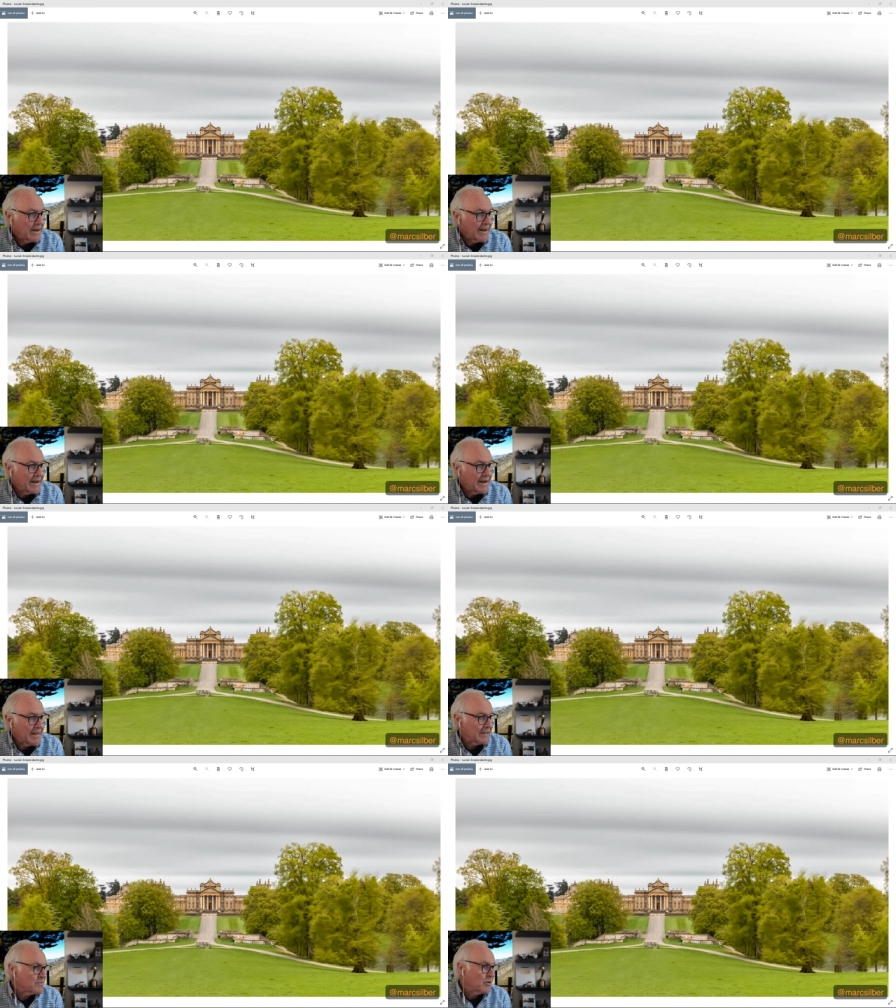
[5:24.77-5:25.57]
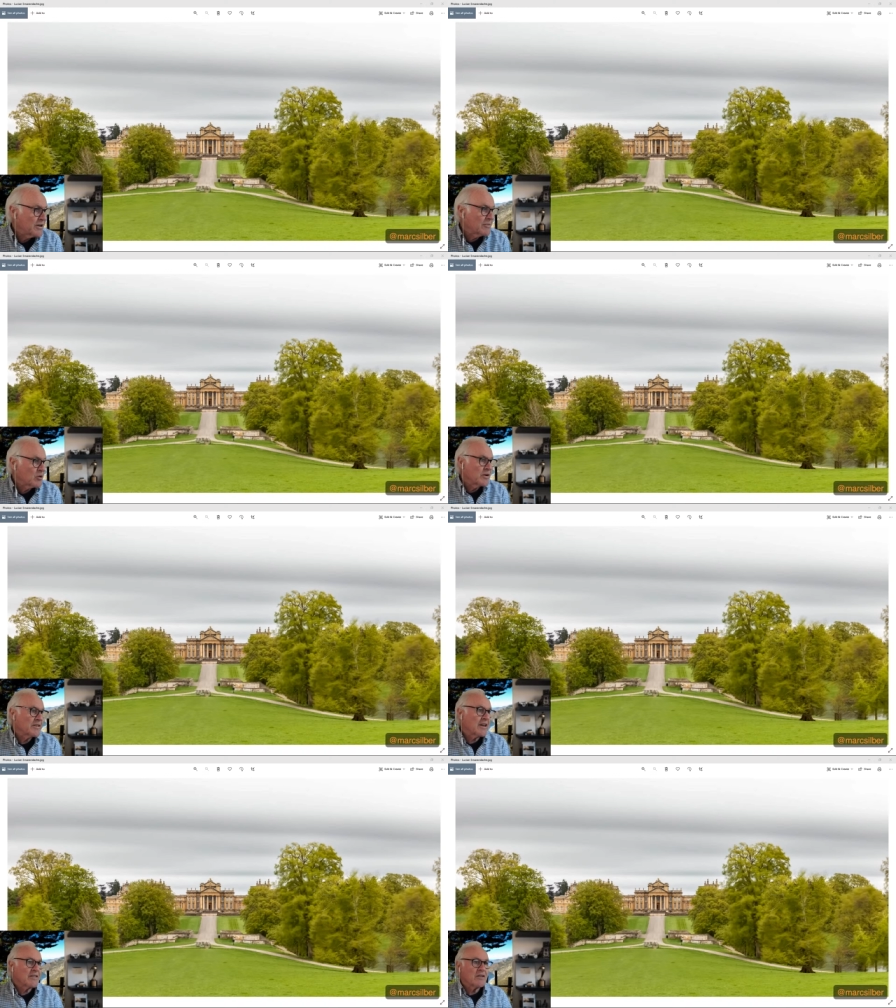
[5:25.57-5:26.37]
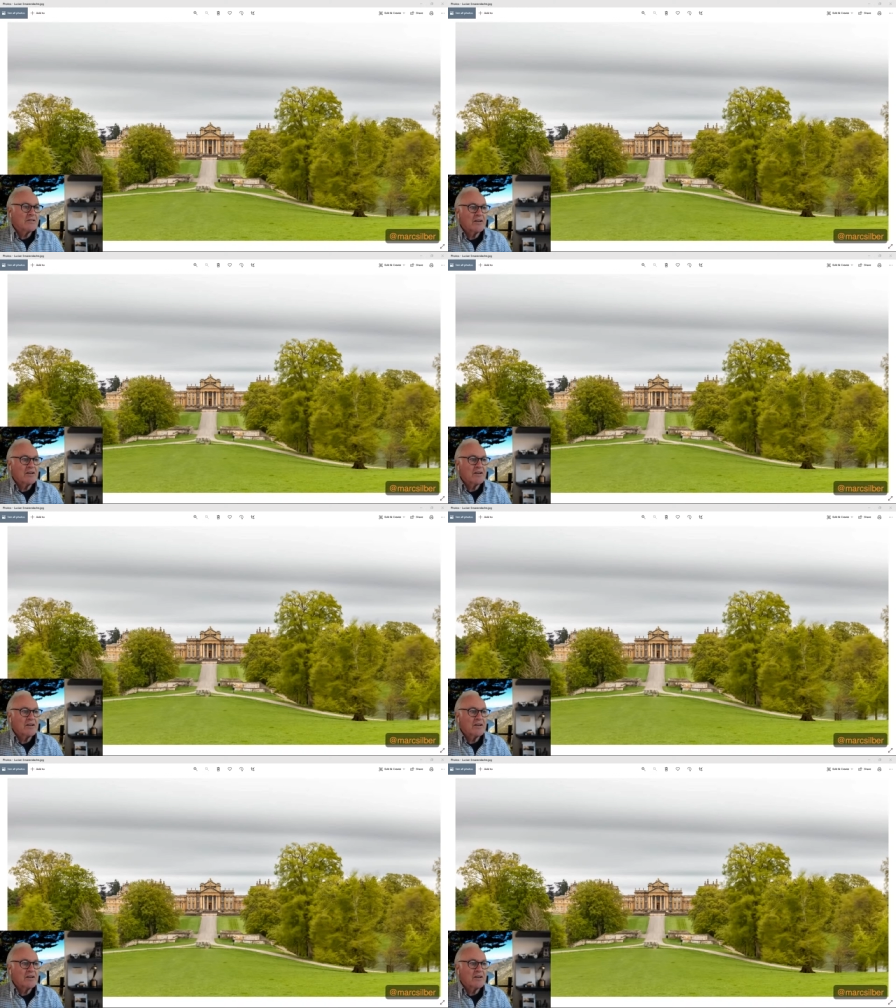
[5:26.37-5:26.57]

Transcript: Uh, that's point number one. The other,